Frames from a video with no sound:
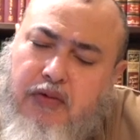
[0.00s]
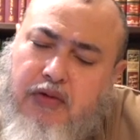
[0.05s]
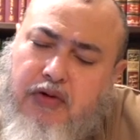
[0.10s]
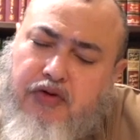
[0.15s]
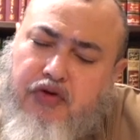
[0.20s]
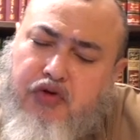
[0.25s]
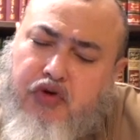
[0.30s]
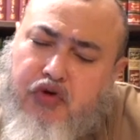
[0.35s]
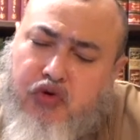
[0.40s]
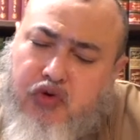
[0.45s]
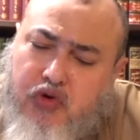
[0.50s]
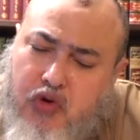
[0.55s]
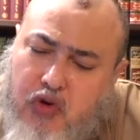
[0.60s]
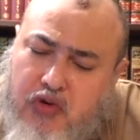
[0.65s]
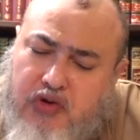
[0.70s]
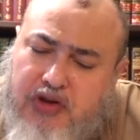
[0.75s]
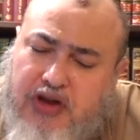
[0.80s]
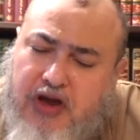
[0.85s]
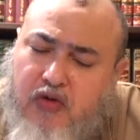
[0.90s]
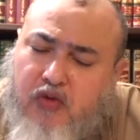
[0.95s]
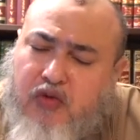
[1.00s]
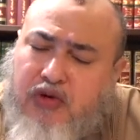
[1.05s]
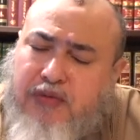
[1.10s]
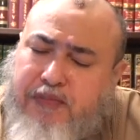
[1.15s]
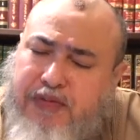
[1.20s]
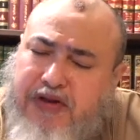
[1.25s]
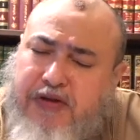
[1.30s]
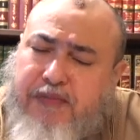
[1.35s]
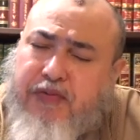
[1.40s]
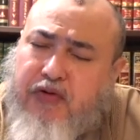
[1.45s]
you know that when
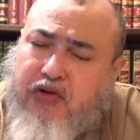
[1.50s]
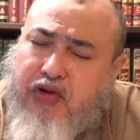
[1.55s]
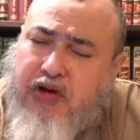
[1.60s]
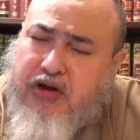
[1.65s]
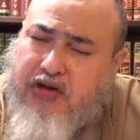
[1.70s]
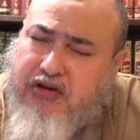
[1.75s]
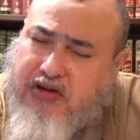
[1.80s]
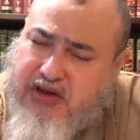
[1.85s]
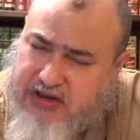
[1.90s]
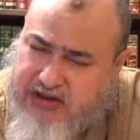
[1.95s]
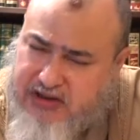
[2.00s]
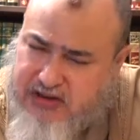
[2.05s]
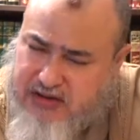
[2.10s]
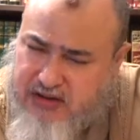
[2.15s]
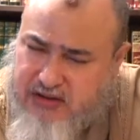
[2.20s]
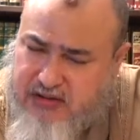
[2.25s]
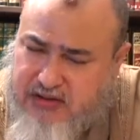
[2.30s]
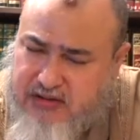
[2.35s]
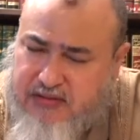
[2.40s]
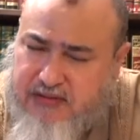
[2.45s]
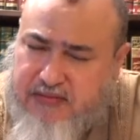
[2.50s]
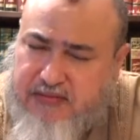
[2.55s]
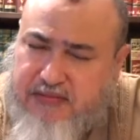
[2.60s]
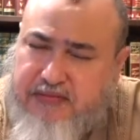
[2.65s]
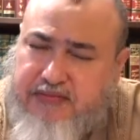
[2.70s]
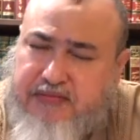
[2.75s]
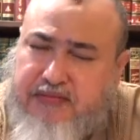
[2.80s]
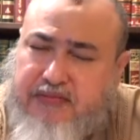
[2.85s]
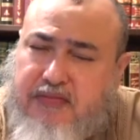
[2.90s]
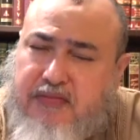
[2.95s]
people are tested,
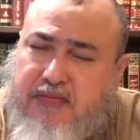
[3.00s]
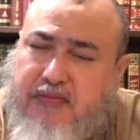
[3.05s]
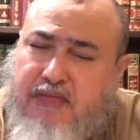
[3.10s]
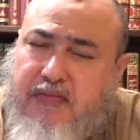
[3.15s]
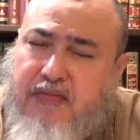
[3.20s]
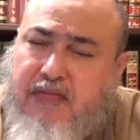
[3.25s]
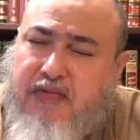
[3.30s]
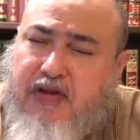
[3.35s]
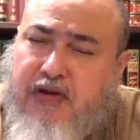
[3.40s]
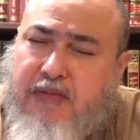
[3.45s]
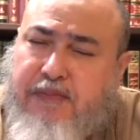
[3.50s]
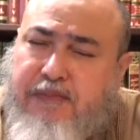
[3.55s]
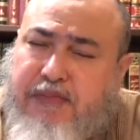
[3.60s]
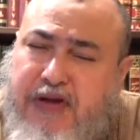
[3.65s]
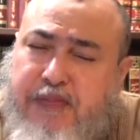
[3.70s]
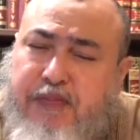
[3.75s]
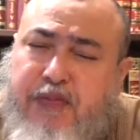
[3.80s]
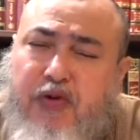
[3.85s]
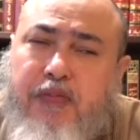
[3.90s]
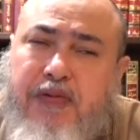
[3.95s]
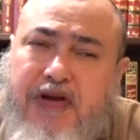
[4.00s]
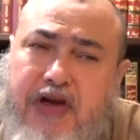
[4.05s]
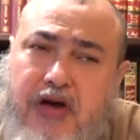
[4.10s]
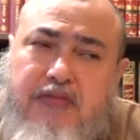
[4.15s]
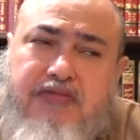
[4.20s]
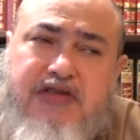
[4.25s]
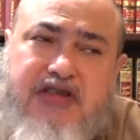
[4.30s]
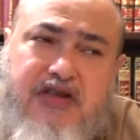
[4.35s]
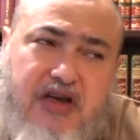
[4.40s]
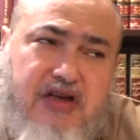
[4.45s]
people
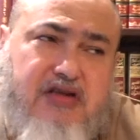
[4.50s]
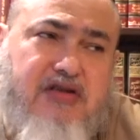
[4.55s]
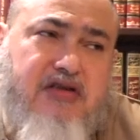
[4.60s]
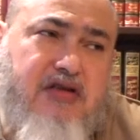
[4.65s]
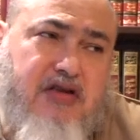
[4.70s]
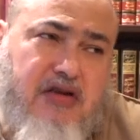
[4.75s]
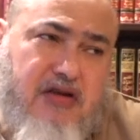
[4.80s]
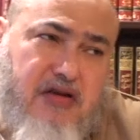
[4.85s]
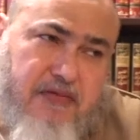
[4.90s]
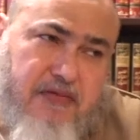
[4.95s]
becomes testy,